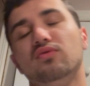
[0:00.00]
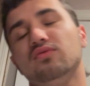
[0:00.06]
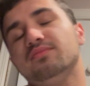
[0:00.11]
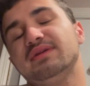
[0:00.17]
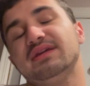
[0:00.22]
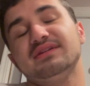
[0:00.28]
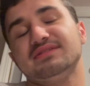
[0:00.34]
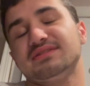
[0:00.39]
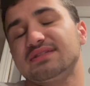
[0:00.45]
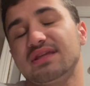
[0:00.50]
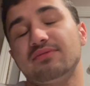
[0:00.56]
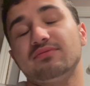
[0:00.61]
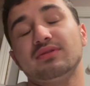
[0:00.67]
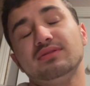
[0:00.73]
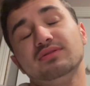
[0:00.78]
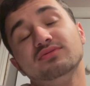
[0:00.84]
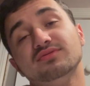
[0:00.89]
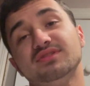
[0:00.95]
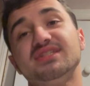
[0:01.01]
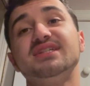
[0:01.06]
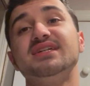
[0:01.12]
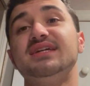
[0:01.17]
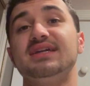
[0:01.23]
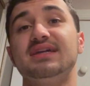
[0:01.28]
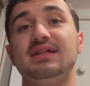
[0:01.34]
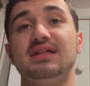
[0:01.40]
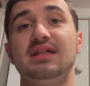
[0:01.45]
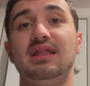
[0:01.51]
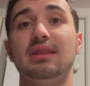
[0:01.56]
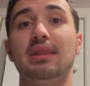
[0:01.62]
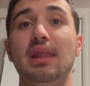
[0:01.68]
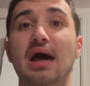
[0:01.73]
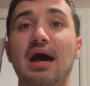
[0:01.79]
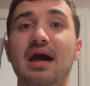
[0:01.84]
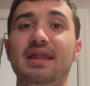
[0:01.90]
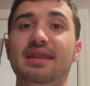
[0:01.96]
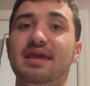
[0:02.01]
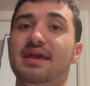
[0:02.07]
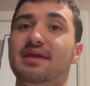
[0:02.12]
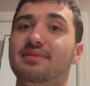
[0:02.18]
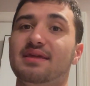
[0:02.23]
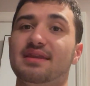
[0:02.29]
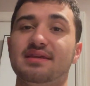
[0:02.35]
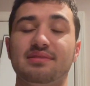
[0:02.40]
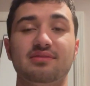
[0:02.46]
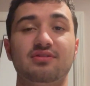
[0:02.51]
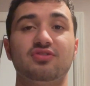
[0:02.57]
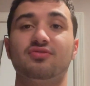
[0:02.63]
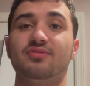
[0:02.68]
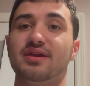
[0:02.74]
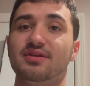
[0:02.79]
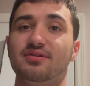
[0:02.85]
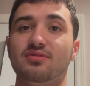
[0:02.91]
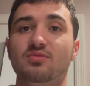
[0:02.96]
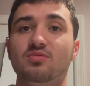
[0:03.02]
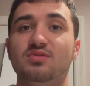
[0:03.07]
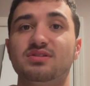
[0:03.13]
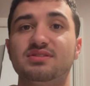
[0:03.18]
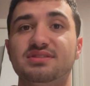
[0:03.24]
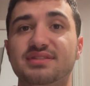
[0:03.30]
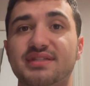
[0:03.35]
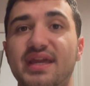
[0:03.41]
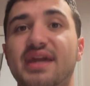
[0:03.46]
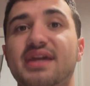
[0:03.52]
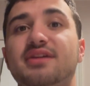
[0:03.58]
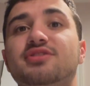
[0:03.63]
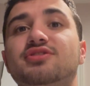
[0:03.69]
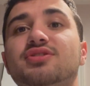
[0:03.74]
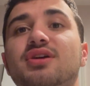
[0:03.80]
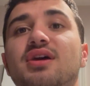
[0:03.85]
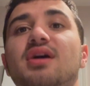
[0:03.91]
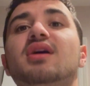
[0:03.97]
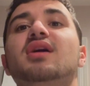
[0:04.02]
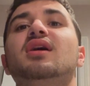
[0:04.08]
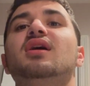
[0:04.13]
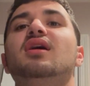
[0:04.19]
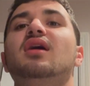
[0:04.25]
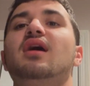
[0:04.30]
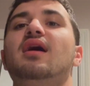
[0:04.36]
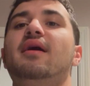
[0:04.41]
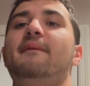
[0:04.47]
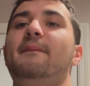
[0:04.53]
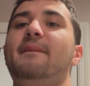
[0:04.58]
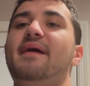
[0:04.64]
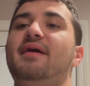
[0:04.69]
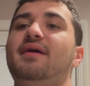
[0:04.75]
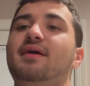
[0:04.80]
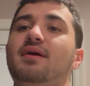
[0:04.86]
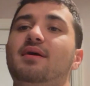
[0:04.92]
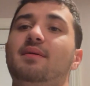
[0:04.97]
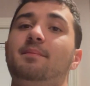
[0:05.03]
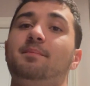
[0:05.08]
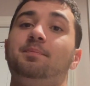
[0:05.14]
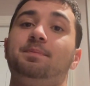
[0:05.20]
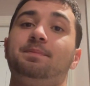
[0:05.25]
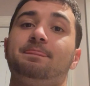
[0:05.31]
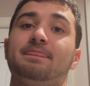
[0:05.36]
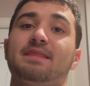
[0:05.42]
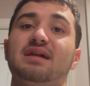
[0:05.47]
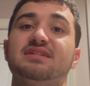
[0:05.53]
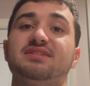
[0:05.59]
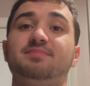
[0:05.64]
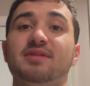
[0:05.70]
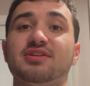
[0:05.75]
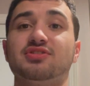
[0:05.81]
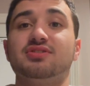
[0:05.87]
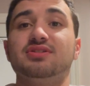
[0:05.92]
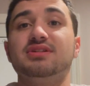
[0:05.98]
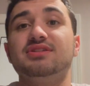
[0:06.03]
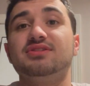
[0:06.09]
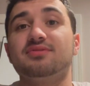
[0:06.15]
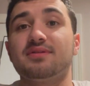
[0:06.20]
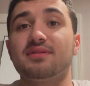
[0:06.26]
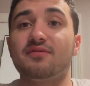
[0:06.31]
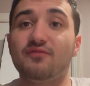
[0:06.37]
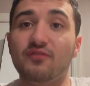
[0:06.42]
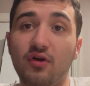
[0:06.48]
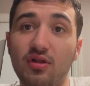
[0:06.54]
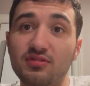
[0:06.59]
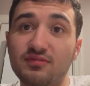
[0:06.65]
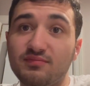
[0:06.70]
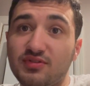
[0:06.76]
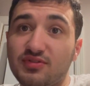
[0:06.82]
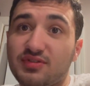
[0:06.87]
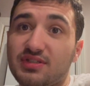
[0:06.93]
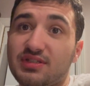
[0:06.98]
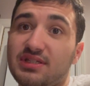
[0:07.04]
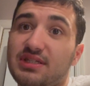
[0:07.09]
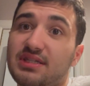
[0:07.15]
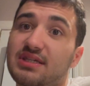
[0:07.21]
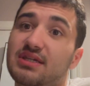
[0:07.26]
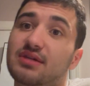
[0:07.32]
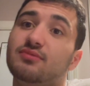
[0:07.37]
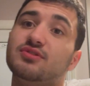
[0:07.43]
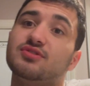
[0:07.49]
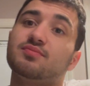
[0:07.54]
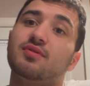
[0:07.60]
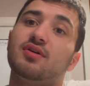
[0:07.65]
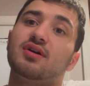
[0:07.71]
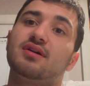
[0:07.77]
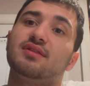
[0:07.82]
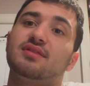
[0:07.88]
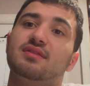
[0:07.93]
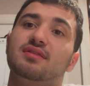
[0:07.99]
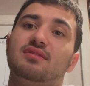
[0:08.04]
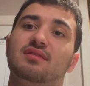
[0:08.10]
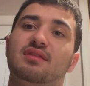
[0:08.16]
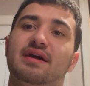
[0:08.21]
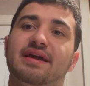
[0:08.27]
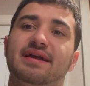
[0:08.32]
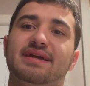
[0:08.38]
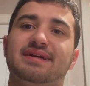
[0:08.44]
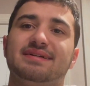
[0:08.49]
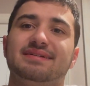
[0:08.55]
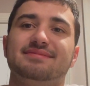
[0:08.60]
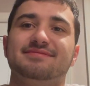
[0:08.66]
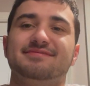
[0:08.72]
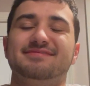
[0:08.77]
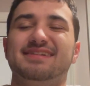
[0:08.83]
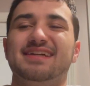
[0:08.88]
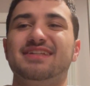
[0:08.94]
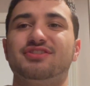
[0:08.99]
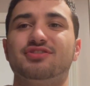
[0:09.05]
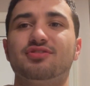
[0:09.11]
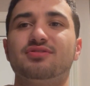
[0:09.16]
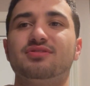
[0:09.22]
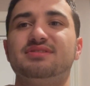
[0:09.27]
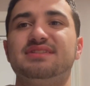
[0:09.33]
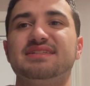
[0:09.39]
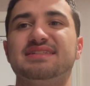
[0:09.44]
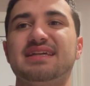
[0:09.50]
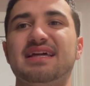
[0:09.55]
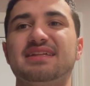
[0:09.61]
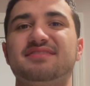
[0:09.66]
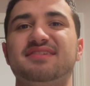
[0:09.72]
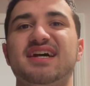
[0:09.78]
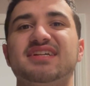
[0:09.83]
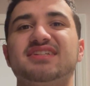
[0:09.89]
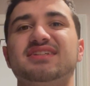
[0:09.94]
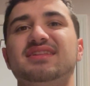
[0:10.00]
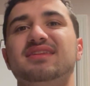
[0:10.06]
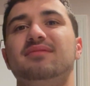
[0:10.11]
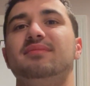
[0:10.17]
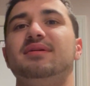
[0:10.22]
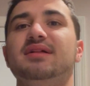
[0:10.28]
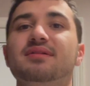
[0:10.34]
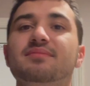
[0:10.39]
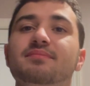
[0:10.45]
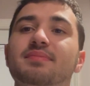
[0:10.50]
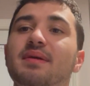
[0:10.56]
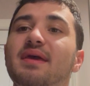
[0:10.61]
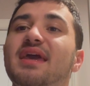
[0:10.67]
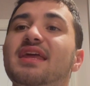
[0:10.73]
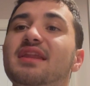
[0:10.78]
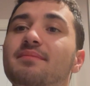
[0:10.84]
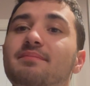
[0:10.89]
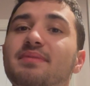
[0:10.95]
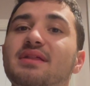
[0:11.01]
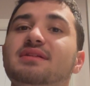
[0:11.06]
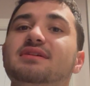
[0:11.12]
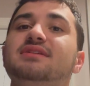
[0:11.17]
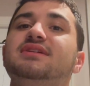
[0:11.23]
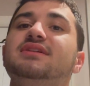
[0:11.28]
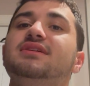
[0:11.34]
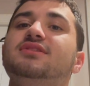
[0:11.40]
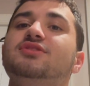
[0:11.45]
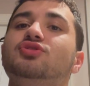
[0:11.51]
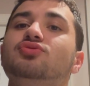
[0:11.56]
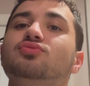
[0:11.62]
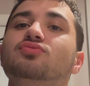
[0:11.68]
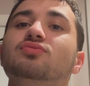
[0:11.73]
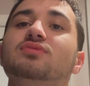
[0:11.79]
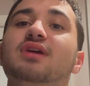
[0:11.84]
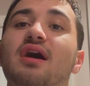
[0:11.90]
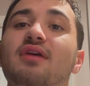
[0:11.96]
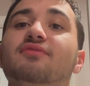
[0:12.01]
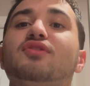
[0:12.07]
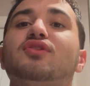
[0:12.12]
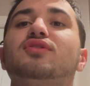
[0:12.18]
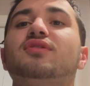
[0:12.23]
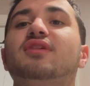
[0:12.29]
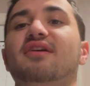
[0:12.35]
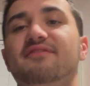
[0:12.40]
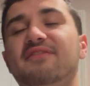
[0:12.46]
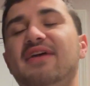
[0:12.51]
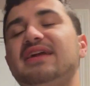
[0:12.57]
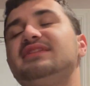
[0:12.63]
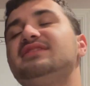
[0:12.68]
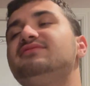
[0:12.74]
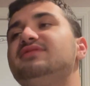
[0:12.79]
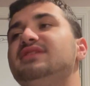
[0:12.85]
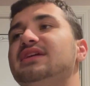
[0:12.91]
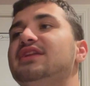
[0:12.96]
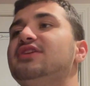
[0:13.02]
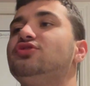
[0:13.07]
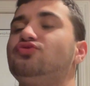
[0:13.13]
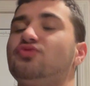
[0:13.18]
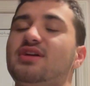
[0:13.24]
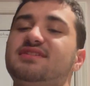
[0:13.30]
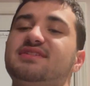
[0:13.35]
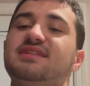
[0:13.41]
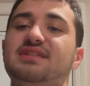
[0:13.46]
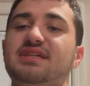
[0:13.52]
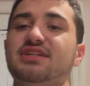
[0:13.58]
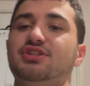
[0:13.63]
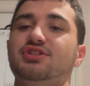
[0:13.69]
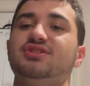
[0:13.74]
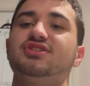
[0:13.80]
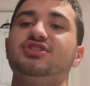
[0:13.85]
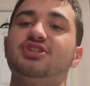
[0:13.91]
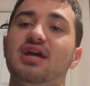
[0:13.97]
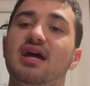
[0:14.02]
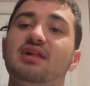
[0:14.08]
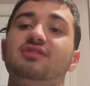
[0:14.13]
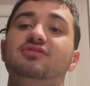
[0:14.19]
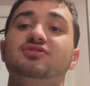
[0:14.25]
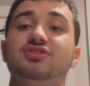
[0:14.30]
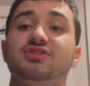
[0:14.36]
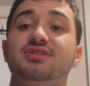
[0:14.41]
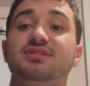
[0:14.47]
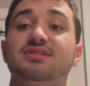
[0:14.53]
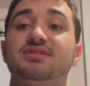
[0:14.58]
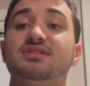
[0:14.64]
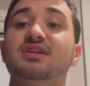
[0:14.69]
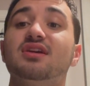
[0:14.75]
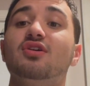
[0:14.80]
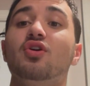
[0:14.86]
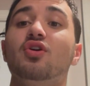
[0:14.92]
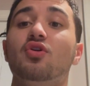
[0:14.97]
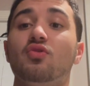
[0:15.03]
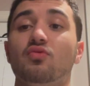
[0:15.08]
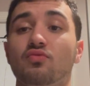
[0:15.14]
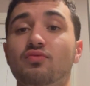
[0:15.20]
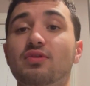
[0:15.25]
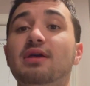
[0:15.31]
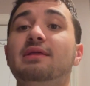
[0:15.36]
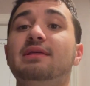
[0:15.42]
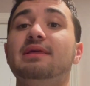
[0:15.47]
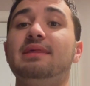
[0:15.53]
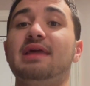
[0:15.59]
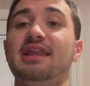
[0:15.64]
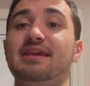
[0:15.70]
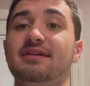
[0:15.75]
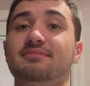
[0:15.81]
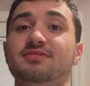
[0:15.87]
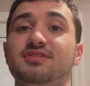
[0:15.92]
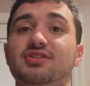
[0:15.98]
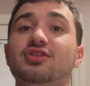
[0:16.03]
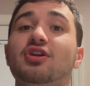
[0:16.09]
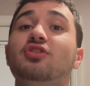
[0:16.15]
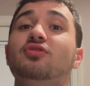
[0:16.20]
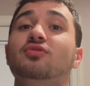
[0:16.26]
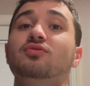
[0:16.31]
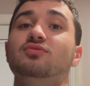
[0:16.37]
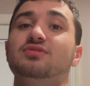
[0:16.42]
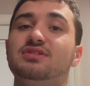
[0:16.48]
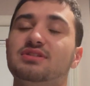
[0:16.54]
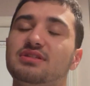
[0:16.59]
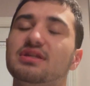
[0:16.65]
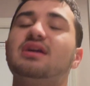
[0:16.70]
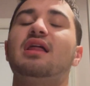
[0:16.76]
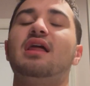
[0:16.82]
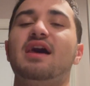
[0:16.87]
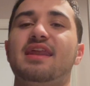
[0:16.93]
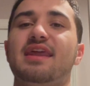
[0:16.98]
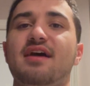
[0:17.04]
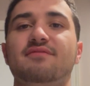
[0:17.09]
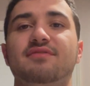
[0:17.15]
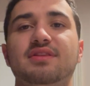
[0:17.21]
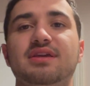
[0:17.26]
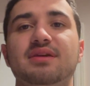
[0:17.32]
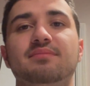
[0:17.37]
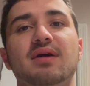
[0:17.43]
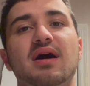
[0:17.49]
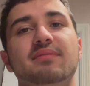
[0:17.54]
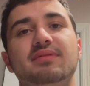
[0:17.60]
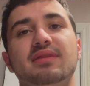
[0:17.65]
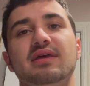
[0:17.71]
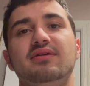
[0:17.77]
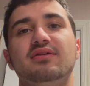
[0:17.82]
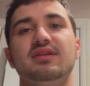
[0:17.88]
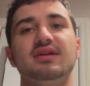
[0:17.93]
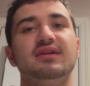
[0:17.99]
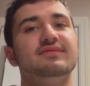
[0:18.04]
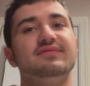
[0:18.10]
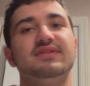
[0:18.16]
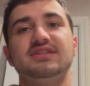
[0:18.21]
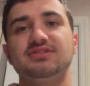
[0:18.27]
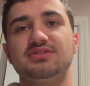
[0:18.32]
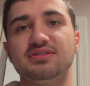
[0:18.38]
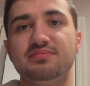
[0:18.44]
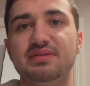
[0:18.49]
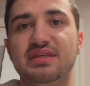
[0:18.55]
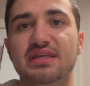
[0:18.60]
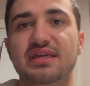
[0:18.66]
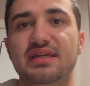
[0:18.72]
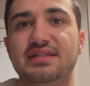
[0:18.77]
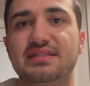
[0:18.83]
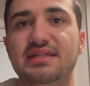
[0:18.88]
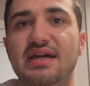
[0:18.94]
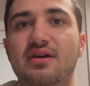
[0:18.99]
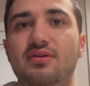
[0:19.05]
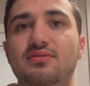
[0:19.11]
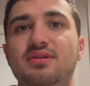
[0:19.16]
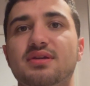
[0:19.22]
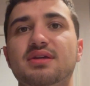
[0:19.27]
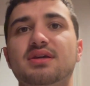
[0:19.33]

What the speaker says: because they were losing a lot and they didn't look great on the world stage. Especially during the fall of Mussolini, in which part, like, internal dissatisfaction, the inability to govern effectively and address the nation's challenges really led him to decline heavily in popularity and eventually be kicked out.